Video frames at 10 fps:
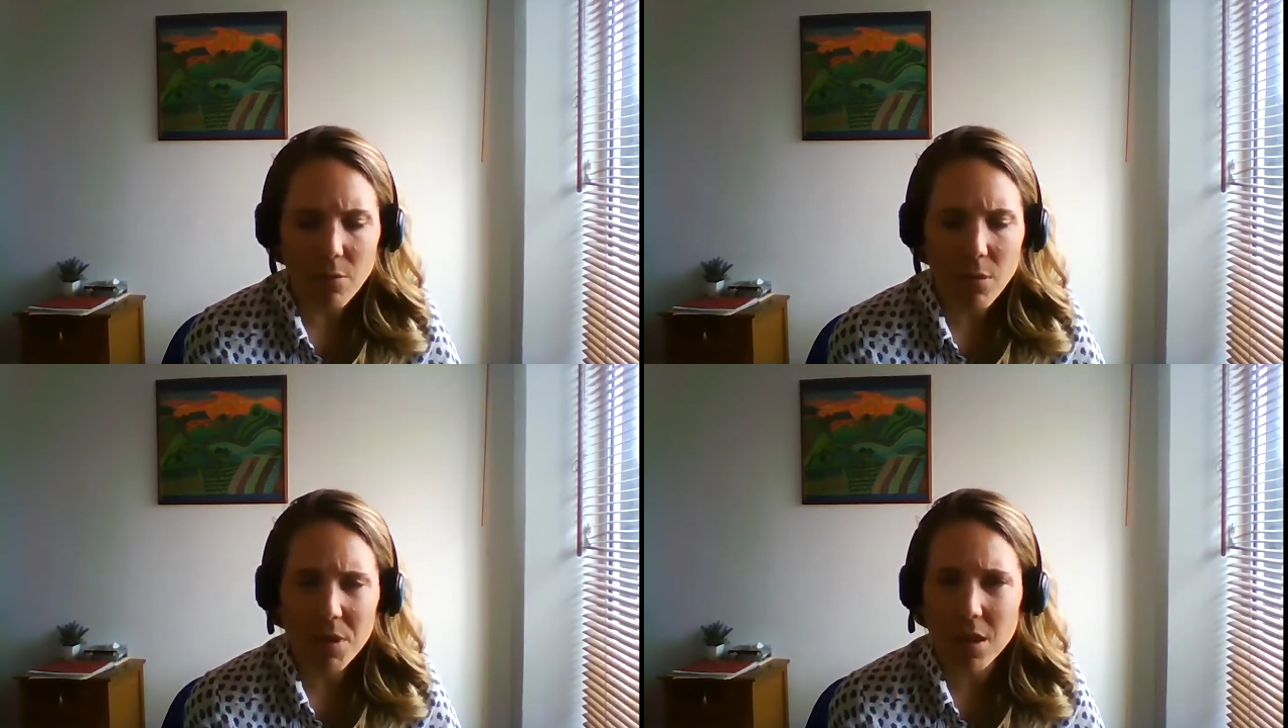
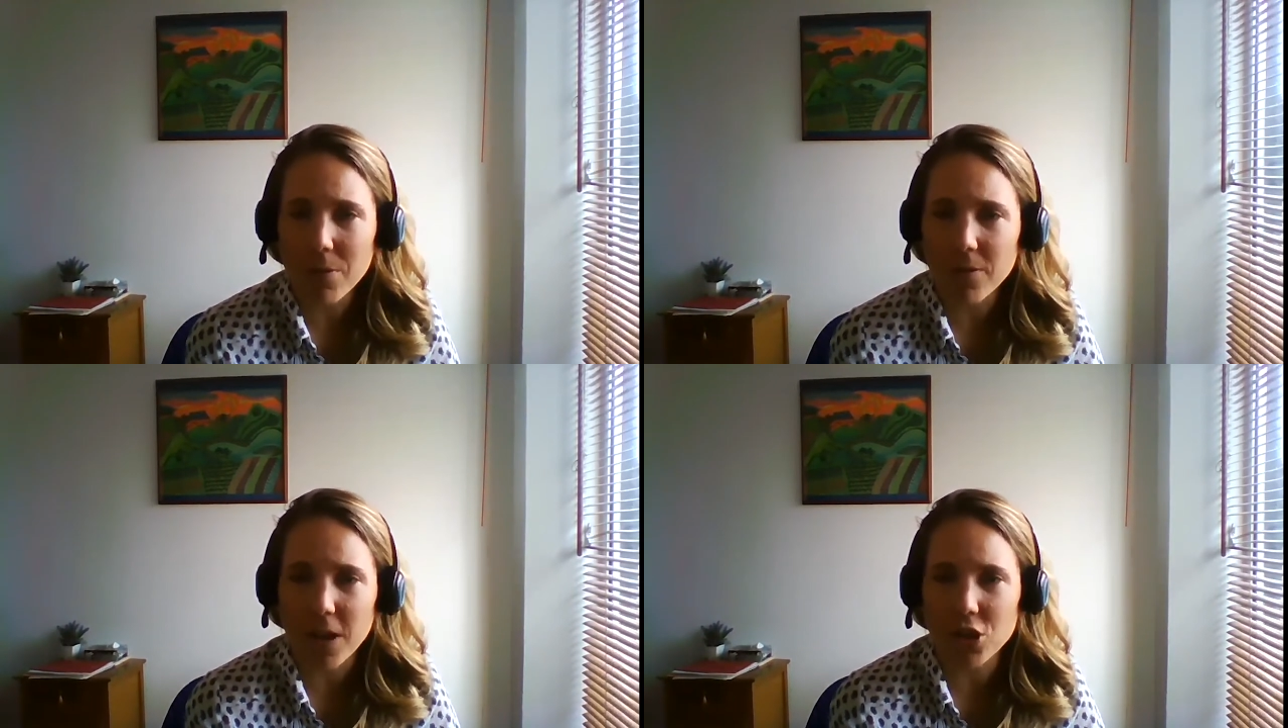maybe some
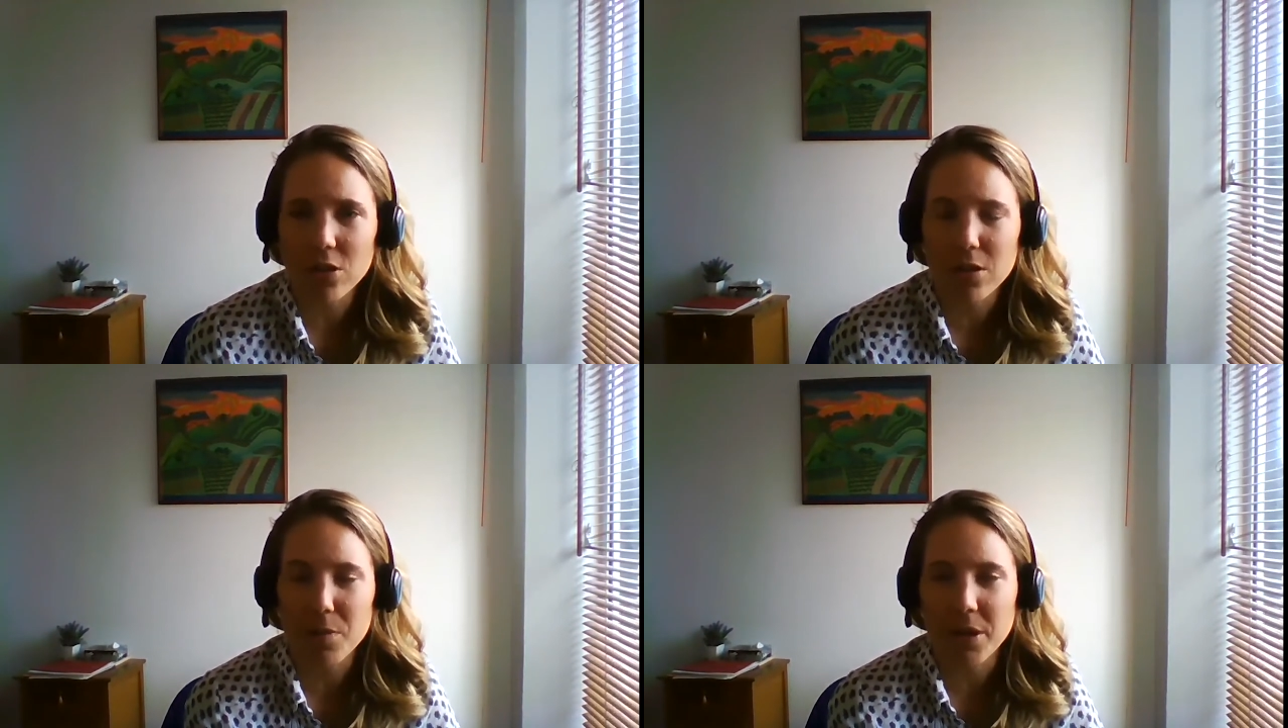
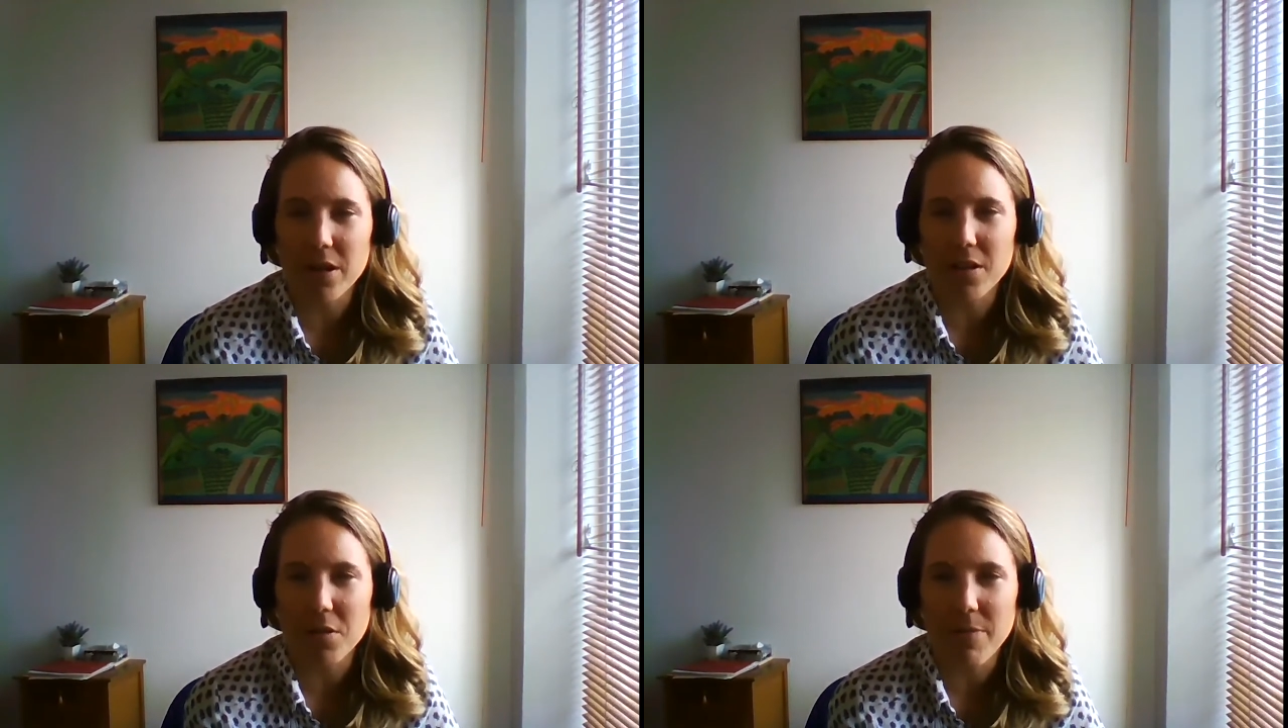professional
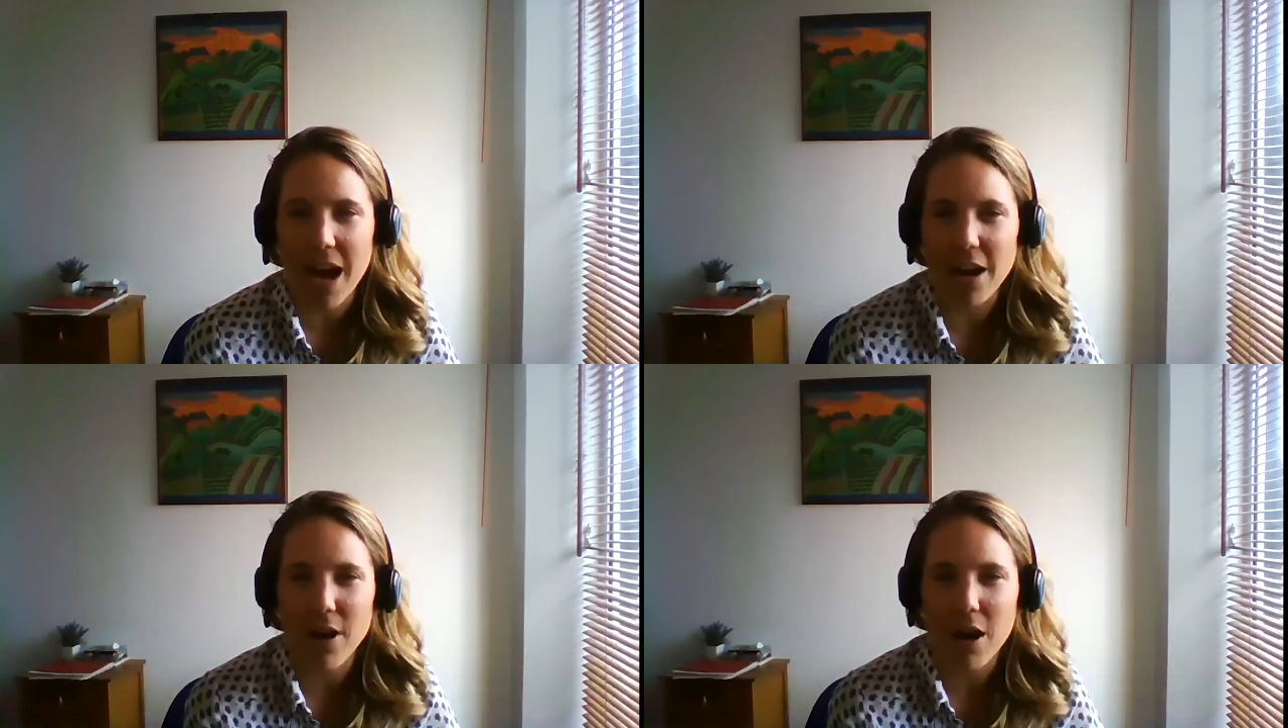experience and
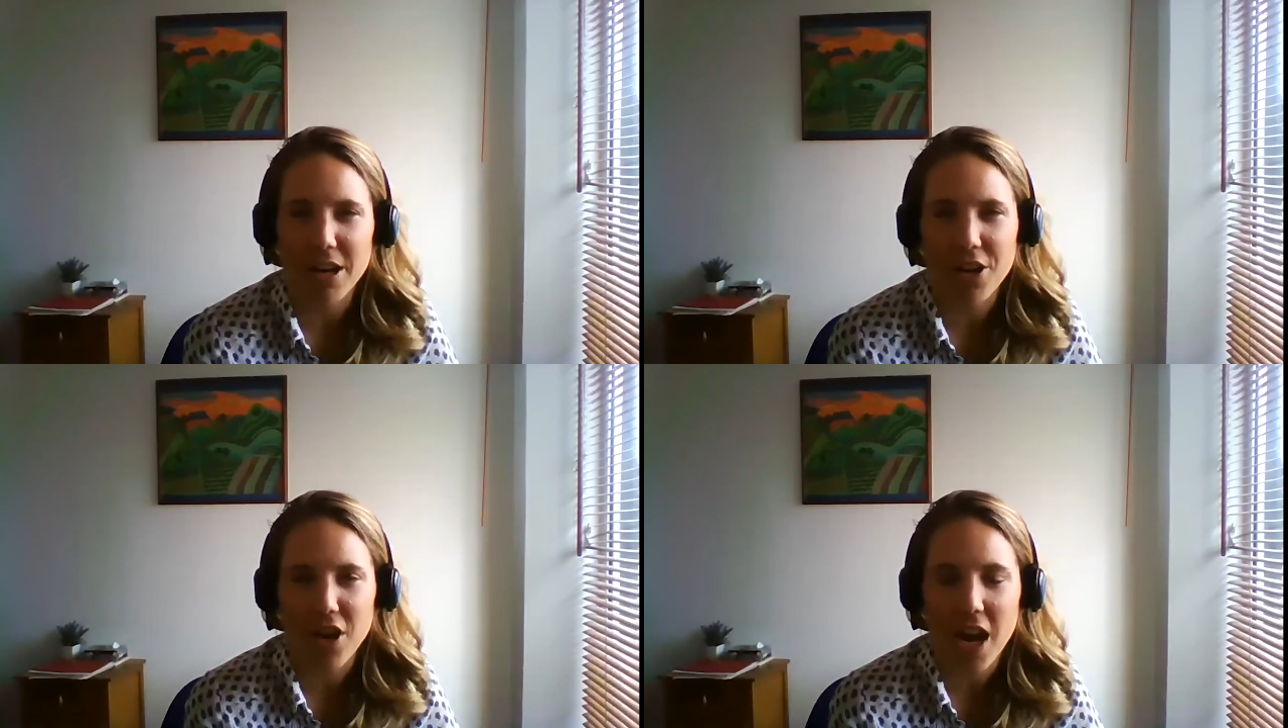background
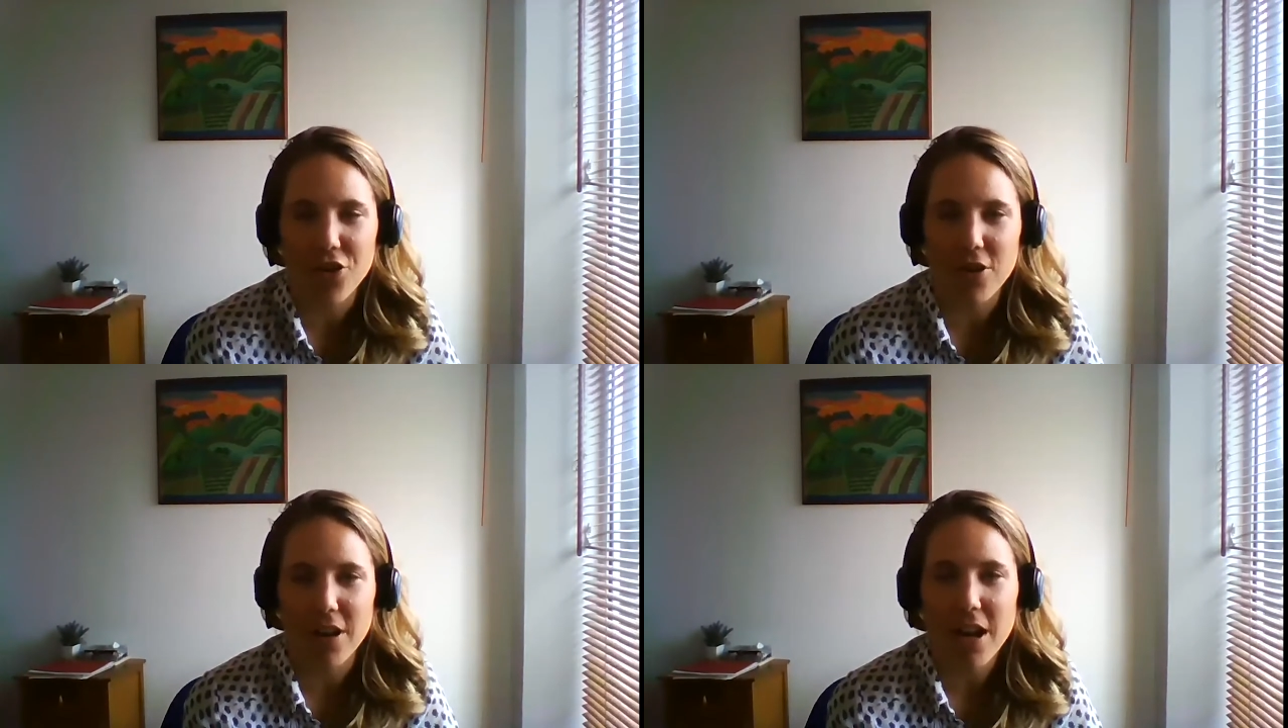and
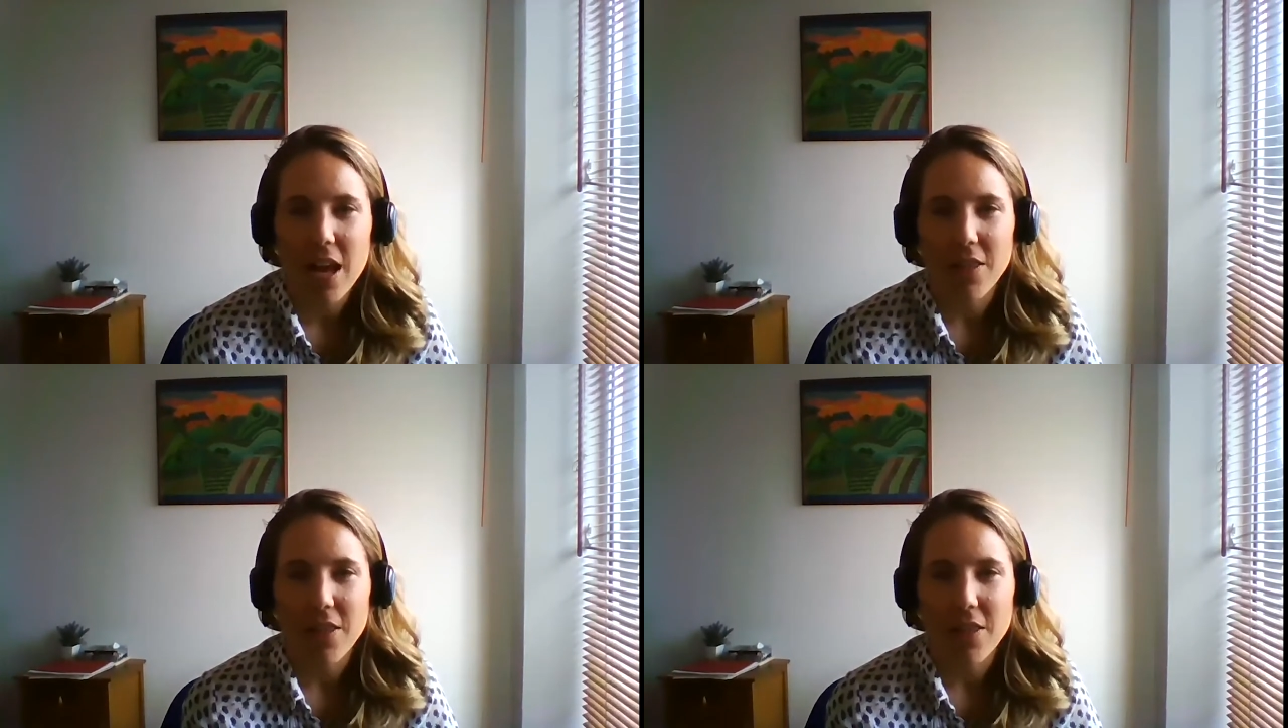education